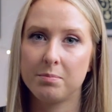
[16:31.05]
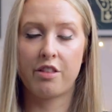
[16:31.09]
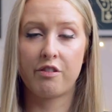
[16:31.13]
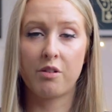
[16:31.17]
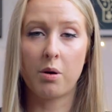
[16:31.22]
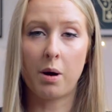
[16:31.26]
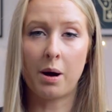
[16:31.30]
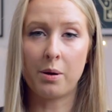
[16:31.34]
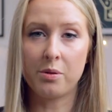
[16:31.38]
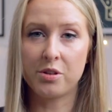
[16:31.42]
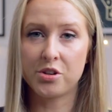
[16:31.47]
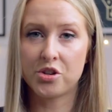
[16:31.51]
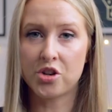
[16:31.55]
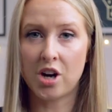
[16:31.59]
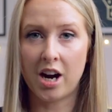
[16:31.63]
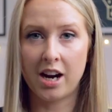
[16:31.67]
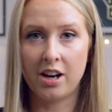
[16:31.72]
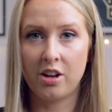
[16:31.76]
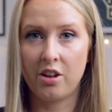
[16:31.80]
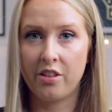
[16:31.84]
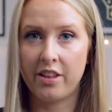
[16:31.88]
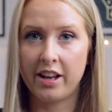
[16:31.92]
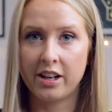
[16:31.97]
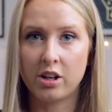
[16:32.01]
Throughout the
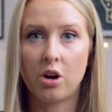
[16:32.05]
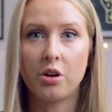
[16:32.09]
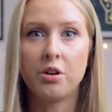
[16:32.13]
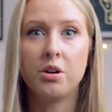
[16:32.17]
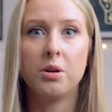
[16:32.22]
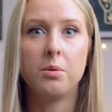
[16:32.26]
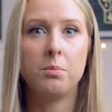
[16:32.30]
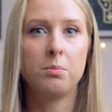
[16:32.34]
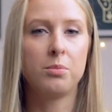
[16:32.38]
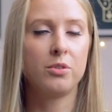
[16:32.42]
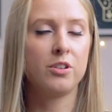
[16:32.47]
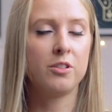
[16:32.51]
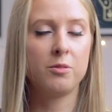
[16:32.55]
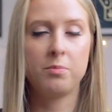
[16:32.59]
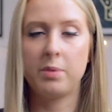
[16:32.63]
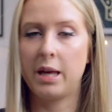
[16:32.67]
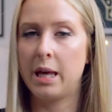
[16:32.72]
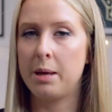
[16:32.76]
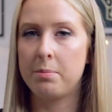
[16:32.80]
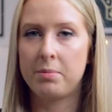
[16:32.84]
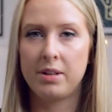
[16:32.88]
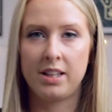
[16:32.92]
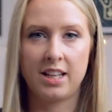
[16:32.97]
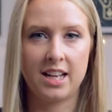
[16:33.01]
trial, they got a number of
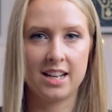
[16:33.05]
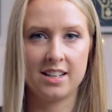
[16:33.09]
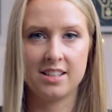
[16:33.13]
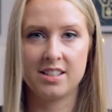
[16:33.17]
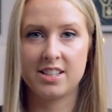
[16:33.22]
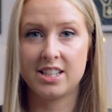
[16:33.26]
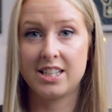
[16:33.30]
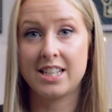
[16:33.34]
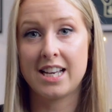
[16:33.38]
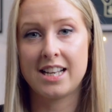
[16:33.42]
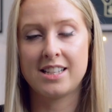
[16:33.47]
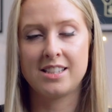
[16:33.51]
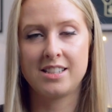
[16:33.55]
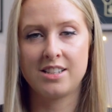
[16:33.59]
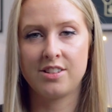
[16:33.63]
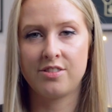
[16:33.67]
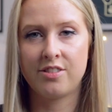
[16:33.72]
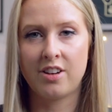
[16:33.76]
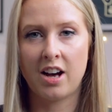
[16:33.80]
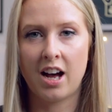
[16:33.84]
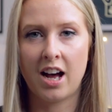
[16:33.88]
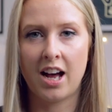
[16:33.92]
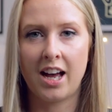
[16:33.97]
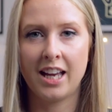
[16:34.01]
people in to
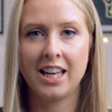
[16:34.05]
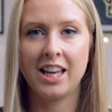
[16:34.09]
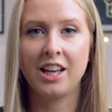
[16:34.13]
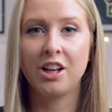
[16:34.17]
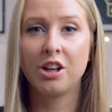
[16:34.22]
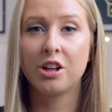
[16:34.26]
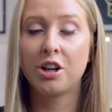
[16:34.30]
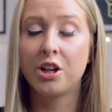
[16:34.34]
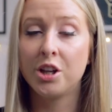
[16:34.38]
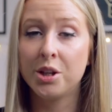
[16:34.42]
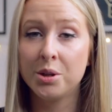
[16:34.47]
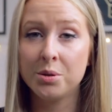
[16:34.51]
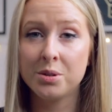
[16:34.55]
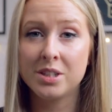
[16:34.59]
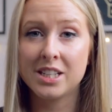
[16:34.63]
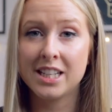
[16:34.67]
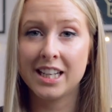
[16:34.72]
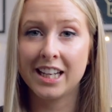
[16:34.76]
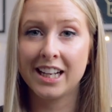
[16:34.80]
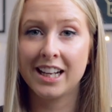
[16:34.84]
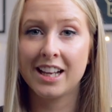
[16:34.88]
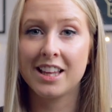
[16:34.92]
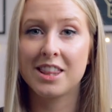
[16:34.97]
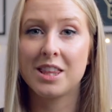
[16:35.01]
testify,
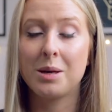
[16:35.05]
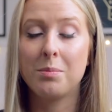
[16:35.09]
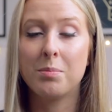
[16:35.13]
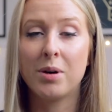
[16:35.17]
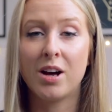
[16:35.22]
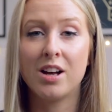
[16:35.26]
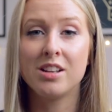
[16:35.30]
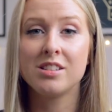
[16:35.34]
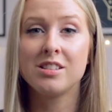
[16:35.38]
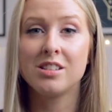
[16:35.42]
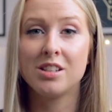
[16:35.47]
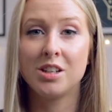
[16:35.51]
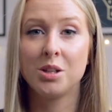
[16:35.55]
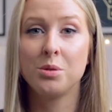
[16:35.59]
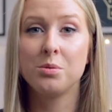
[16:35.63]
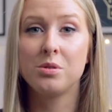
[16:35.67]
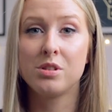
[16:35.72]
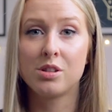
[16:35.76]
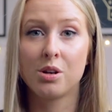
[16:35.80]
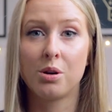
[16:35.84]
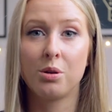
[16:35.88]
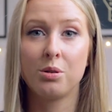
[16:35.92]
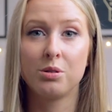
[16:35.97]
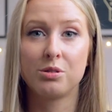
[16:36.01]
including the person who
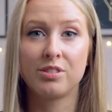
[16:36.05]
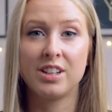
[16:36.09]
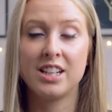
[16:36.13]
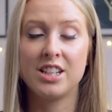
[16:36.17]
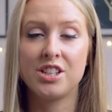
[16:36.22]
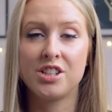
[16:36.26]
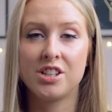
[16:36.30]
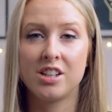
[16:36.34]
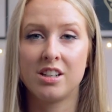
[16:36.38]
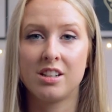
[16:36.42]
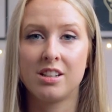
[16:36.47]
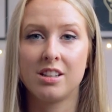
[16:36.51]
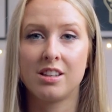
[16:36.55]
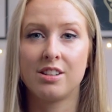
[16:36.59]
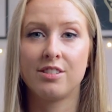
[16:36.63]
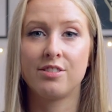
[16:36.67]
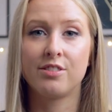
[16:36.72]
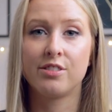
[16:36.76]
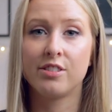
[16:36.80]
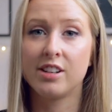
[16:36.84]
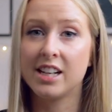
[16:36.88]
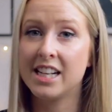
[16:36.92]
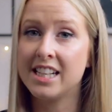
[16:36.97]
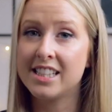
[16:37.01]
sold Richard the
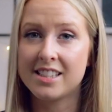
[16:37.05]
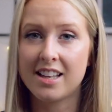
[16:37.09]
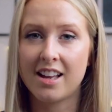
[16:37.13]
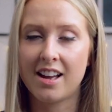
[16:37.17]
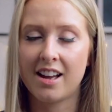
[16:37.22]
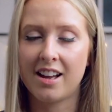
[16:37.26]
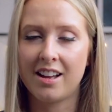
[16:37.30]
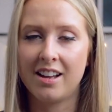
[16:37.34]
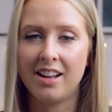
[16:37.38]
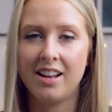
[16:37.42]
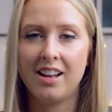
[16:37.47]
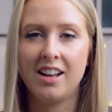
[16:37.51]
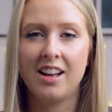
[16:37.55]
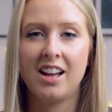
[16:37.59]
freezer.